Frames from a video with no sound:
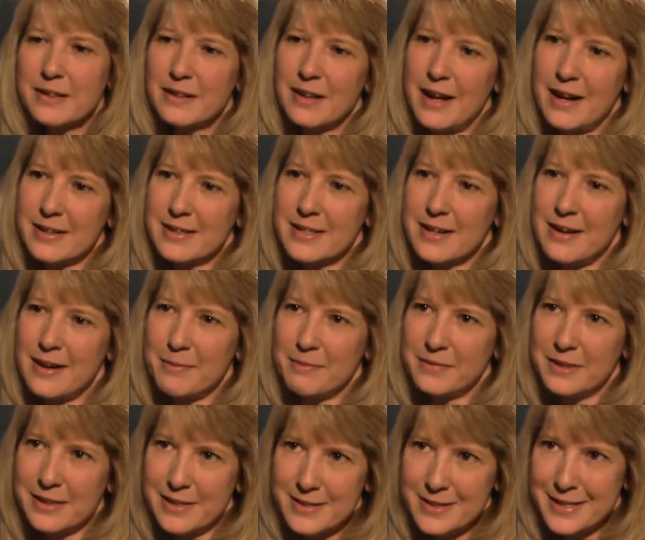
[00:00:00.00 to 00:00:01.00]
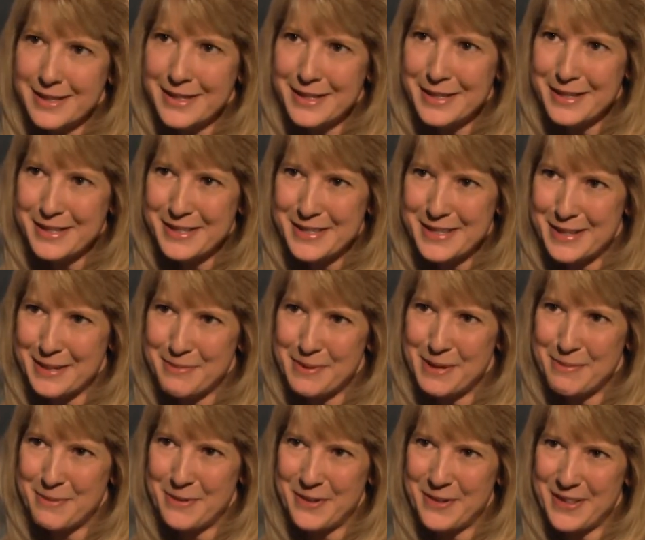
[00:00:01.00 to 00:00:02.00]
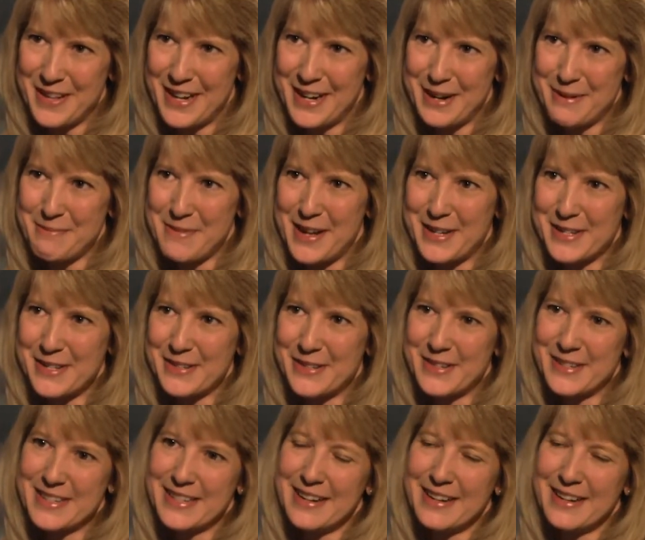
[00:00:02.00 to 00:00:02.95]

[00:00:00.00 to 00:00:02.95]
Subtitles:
a lot of time listening to the people that I mentor to